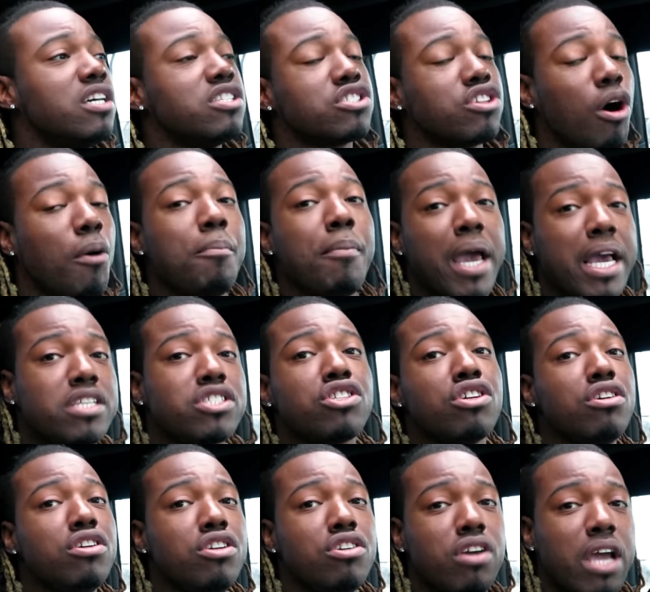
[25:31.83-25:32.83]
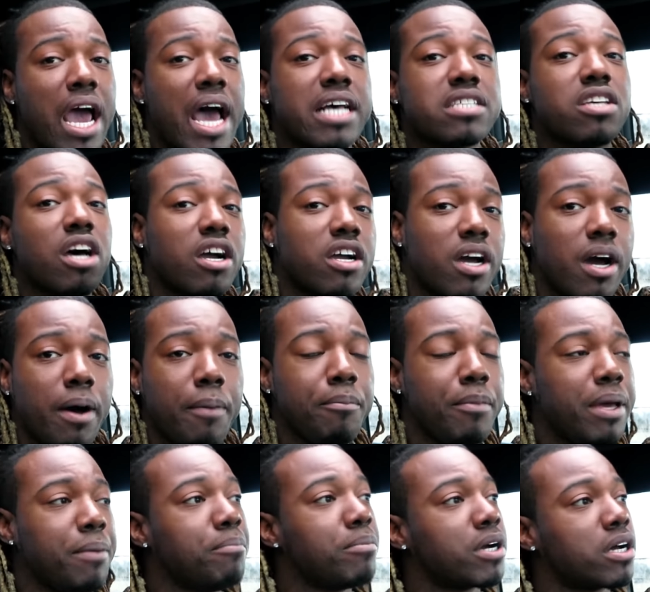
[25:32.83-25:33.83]
So make sure you guys are
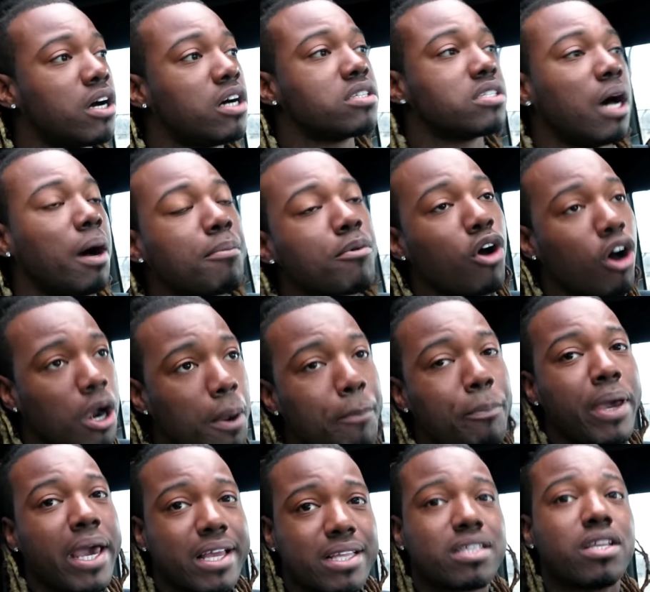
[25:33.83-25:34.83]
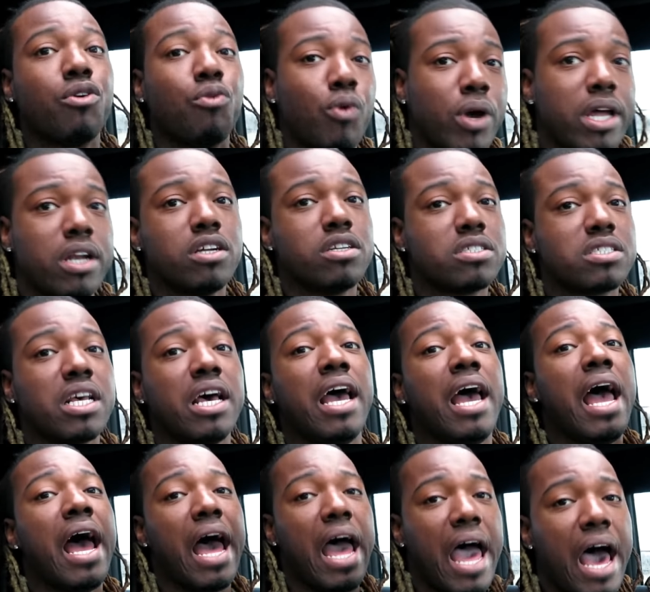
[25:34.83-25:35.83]
coming, because I'm gonna pick the winners
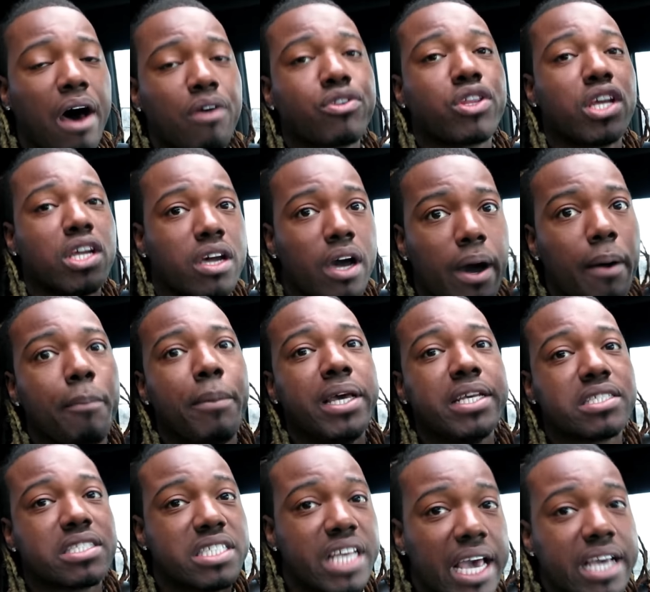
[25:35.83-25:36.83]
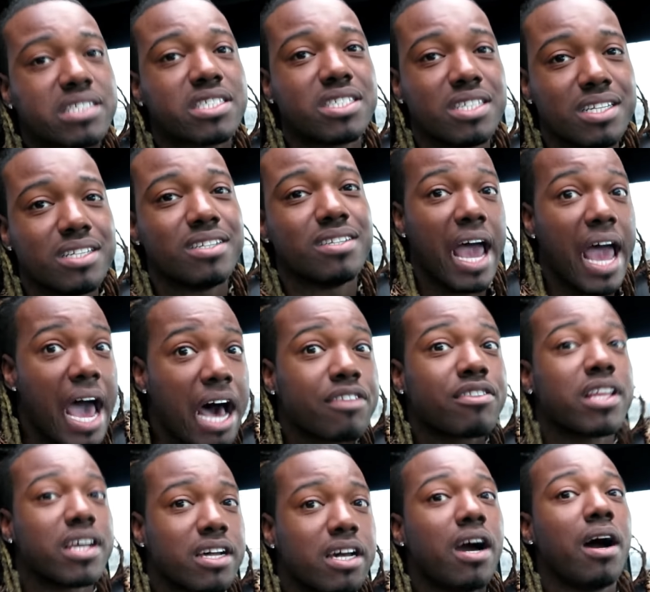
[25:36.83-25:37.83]
out the comment section. Out
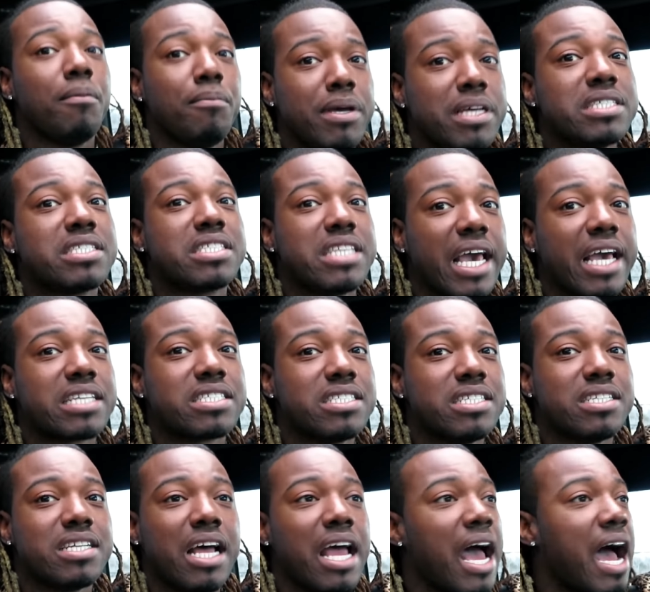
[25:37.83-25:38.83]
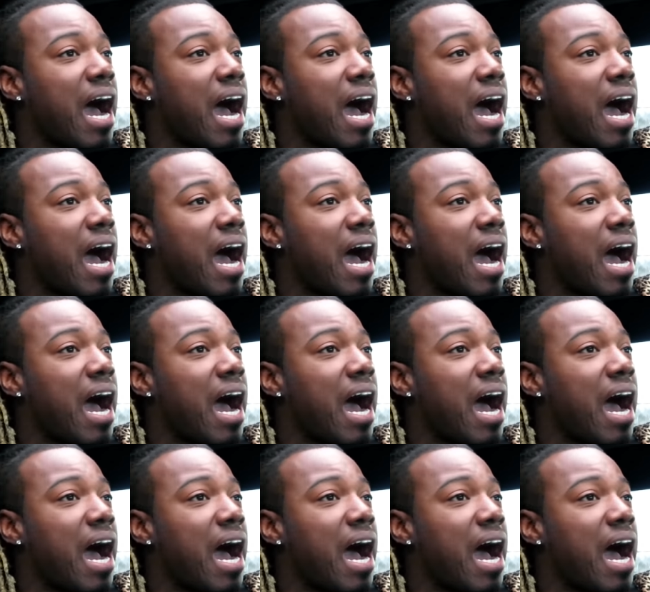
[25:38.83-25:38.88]
the comment section.